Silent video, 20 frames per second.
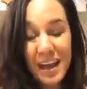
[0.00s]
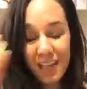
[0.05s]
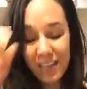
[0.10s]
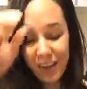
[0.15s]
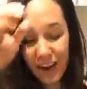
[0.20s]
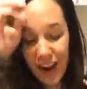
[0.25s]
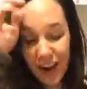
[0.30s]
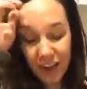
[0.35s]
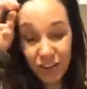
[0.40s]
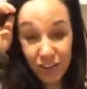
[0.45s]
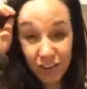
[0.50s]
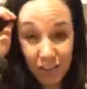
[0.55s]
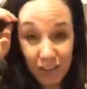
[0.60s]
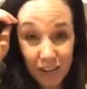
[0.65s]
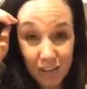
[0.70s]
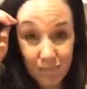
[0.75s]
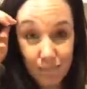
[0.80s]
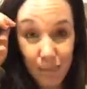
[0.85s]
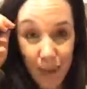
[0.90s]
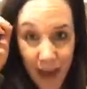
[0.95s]
They're
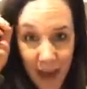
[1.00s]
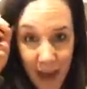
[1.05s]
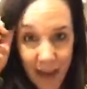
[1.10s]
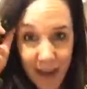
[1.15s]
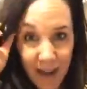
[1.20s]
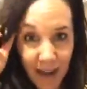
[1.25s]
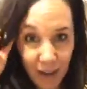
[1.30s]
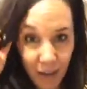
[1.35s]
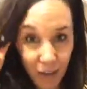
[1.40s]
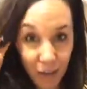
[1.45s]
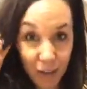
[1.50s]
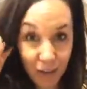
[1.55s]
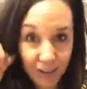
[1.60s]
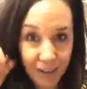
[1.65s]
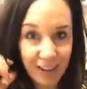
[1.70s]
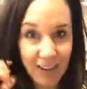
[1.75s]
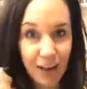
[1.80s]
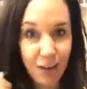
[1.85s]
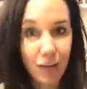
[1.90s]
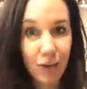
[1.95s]
actually bad how
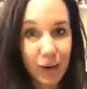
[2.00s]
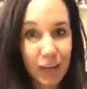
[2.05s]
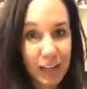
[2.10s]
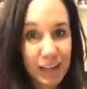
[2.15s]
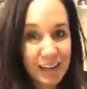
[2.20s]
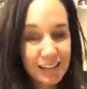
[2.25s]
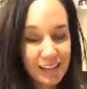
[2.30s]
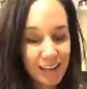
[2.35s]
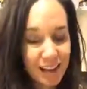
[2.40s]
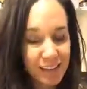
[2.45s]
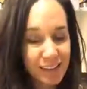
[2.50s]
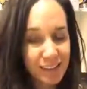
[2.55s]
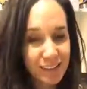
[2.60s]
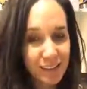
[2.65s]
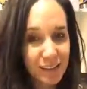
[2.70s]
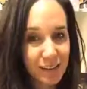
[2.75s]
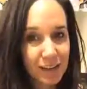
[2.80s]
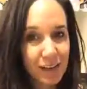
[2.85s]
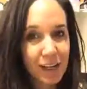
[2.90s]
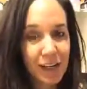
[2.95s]
good they taste, because
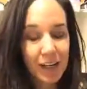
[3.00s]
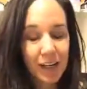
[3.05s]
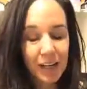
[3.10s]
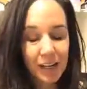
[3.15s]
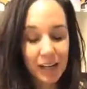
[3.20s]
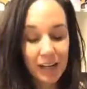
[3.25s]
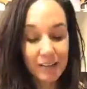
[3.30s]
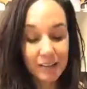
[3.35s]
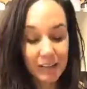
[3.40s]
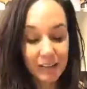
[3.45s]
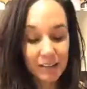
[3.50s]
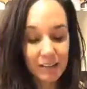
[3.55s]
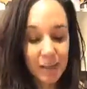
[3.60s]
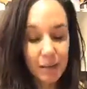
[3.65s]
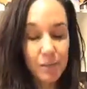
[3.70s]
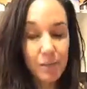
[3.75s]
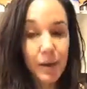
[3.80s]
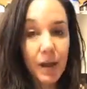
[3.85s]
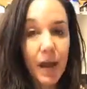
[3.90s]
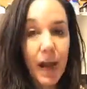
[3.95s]
they're
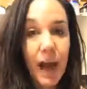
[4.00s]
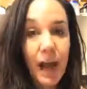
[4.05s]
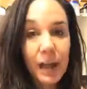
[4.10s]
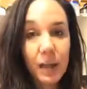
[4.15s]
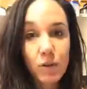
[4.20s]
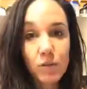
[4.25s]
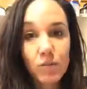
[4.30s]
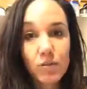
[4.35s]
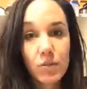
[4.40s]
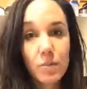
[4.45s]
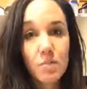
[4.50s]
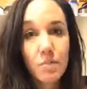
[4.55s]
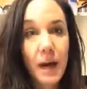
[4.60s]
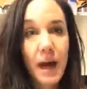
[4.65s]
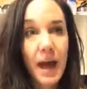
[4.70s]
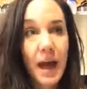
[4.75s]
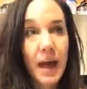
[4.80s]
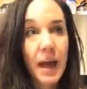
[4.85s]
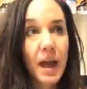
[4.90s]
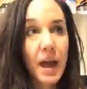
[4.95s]
addicting, but I used to
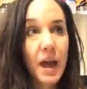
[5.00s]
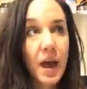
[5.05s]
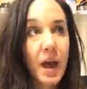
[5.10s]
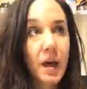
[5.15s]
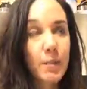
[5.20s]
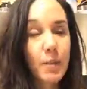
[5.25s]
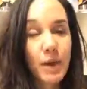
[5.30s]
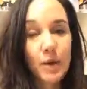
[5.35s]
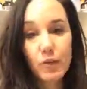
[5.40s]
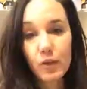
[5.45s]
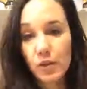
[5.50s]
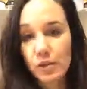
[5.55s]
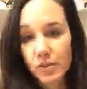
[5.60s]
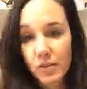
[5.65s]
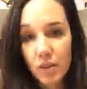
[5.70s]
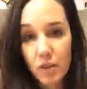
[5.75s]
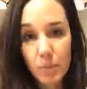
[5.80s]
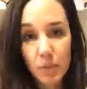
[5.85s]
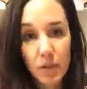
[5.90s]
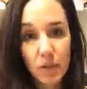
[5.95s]
buy every
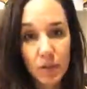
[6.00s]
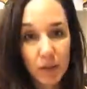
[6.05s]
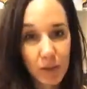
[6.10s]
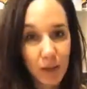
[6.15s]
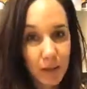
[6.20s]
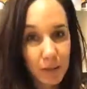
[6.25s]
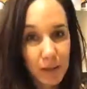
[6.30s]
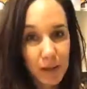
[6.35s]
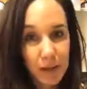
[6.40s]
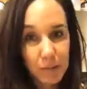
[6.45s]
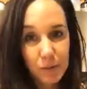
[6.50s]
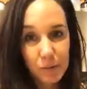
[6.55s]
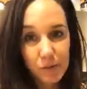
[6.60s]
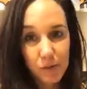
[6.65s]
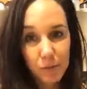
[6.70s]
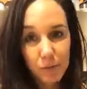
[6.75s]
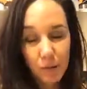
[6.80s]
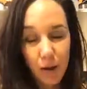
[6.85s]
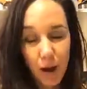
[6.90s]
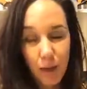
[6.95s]
single month on like my
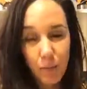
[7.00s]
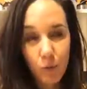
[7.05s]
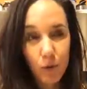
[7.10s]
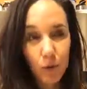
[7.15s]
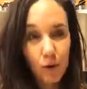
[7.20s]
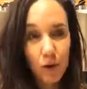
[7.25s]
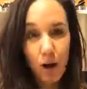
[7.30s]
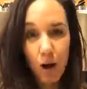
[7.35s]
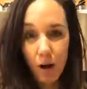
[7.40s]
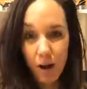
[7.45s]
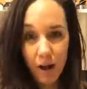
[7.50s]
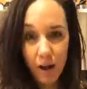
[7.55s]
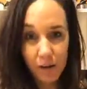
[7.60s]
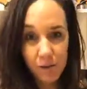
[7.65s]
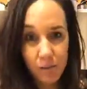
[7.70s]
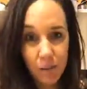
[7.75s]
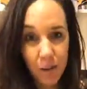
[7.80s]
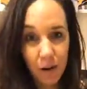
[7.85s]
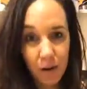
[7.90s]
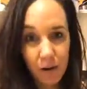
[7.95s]
Amazon Prime order
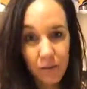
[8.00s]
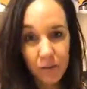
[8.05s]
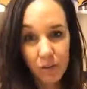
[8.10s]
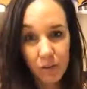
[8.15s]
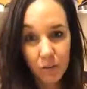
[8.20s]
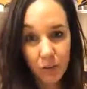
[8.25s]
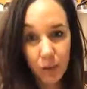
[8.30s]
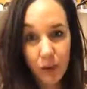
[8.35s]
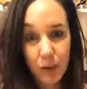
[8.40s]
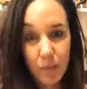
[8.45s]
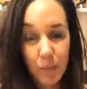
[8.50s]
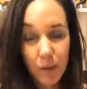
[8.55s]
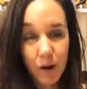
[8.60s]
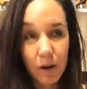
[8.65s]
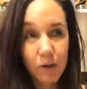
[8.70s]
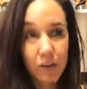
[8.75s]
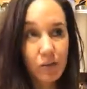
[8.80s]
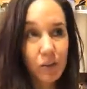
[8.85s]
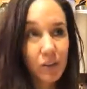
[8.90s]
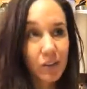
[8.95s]
RX bars and Lara
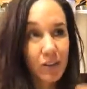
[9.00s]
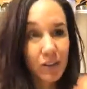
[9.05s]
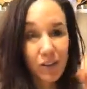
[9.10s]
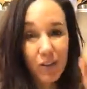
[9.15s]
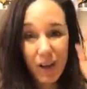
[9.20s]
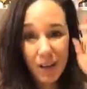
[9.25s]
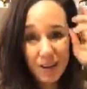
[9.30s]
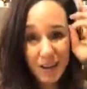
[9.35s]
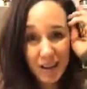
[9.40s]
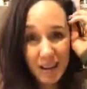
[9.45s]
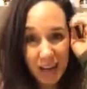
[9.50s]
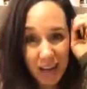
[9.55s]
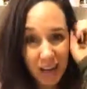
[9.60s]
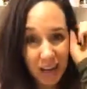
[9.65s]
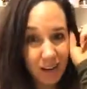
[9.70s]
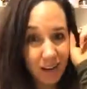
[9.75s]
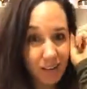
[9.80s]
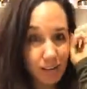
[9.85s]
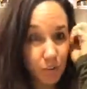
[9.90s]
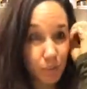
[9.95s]
bars, because I've got young
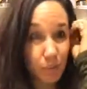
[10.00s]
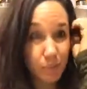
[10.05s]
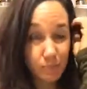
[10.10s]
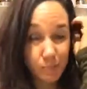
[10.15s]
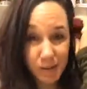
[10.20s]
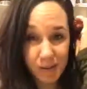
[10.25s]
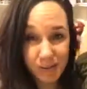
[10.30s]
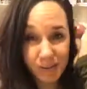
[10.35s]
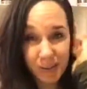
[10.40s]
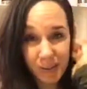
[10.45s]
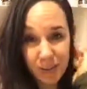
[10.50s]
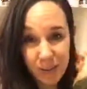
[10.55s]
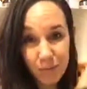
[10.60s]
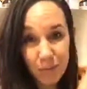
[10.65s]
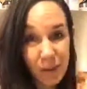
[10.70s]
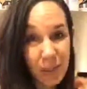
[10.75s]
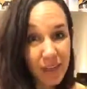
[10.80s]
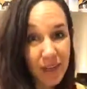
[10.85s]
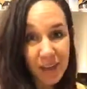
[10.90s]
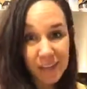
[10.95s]
kids and we're busy and
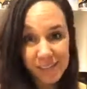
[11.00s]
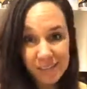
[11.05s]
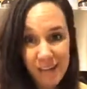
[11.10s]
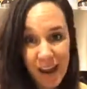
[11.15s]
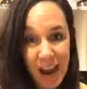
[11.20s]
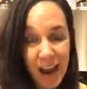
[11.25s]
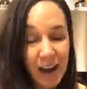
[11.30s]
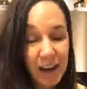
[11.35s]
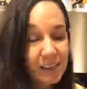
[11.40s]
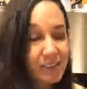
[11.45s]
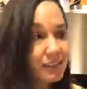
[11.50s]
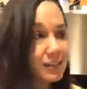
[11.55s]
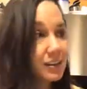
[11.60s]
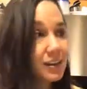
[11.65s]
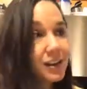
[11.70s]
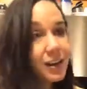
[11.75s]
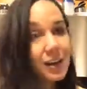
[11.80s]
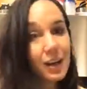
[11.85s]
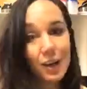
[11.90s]
we like snacks and